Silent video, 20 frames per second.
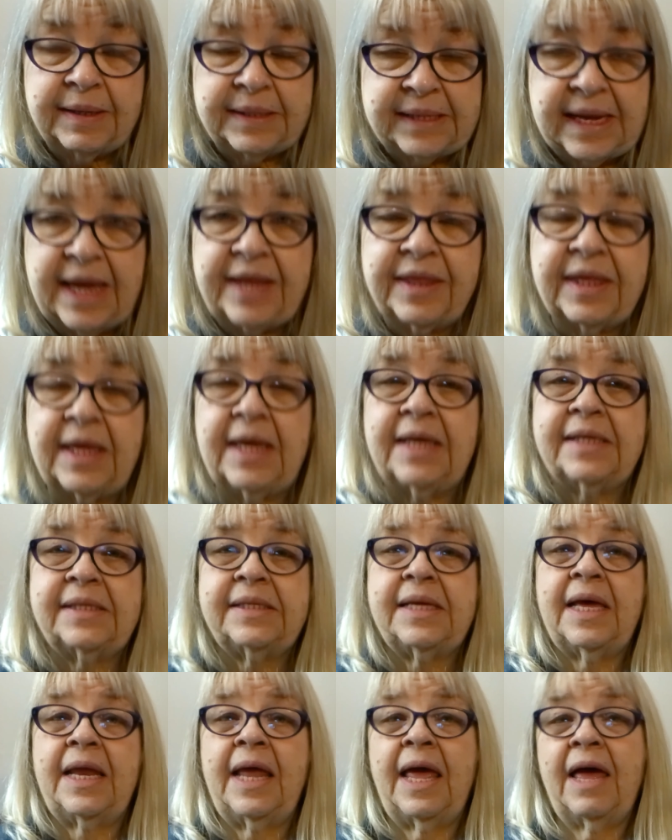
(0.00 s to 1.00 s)
take things
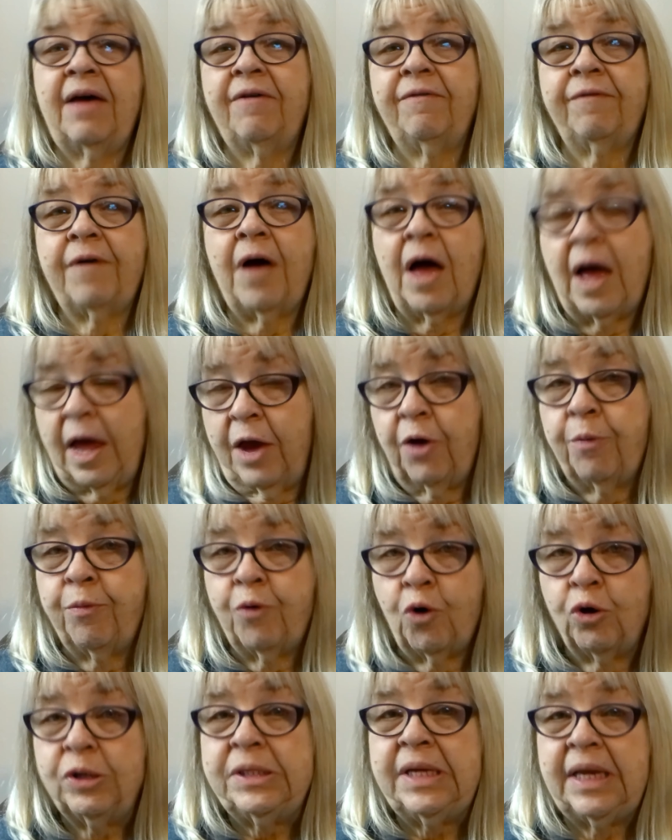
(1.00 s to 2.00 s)
that have a higher
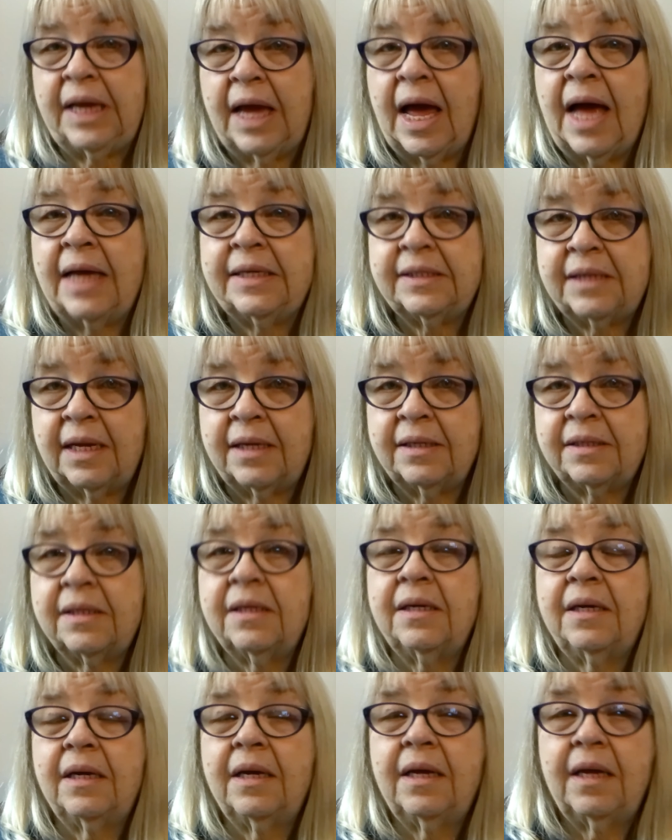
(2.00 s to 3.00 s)
protein content
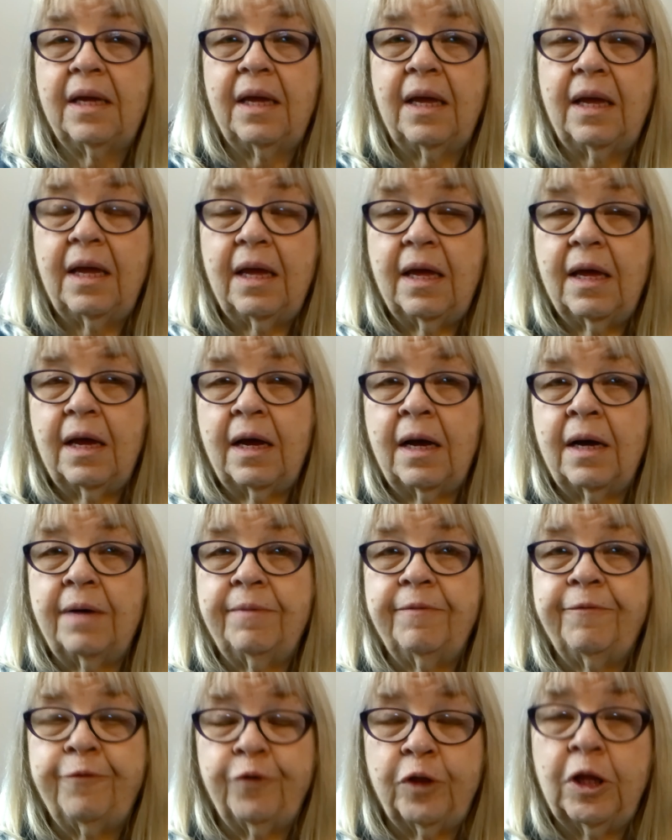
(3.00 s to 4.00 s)

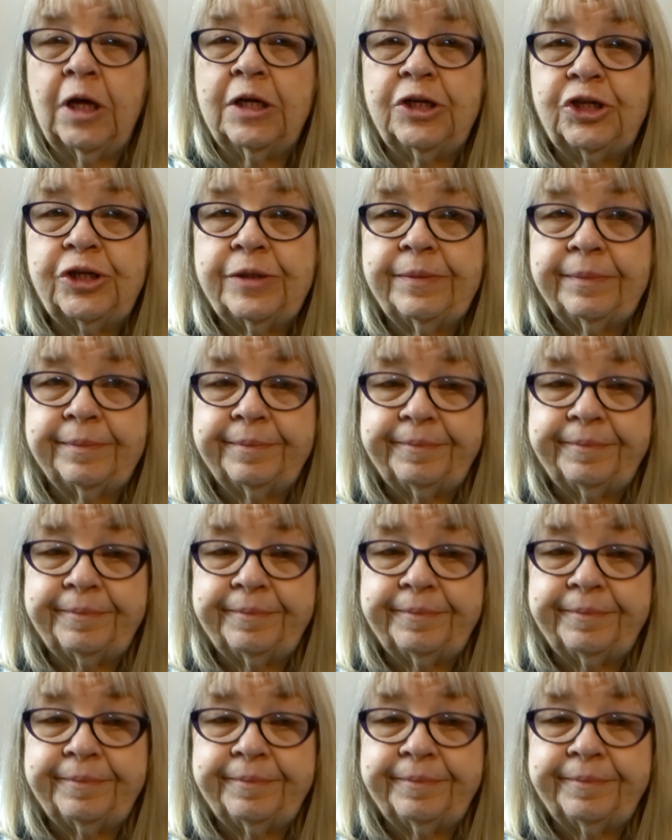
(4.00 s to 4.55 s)
for lunch.